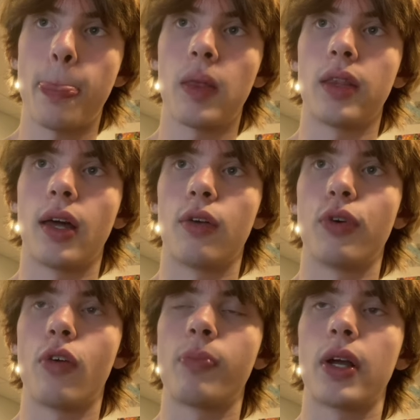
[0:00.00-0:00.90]
and then
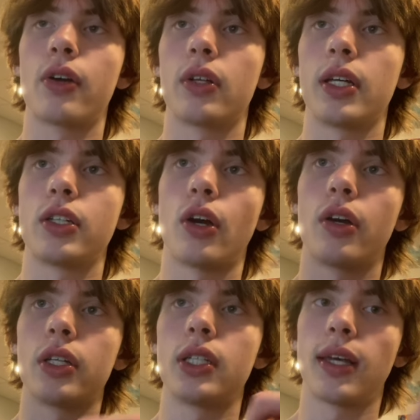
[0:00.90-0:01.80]
evolved my Curly to
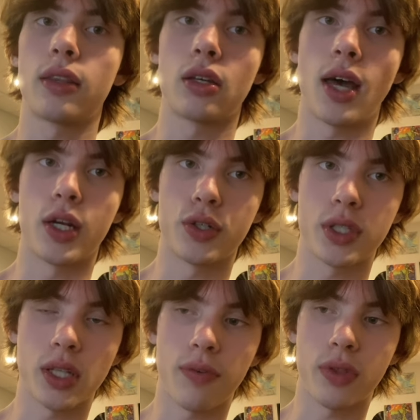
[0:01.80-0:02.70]
Guardy to get the
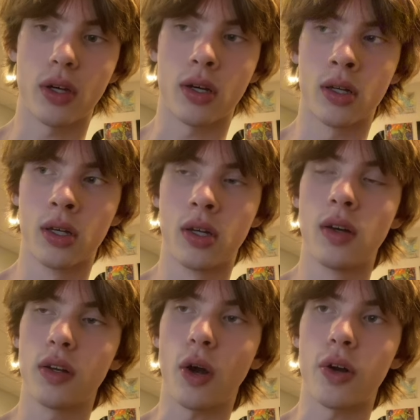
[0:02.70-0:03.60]
energies off the
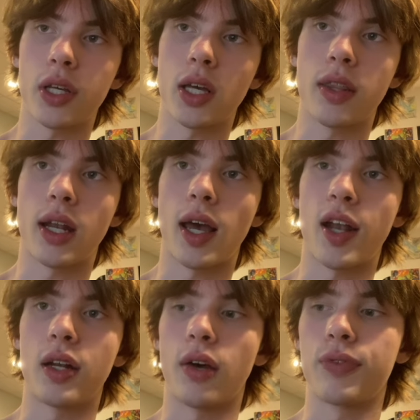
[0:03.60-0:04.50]
Guardy, and then I had
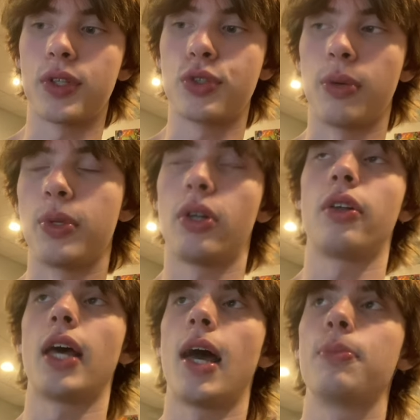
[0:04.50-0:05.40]
enough to Screamtail kill
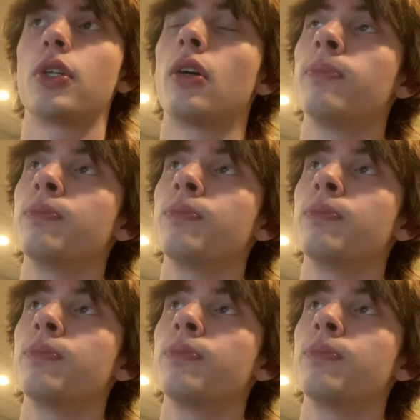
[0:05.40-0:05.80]
the Absol.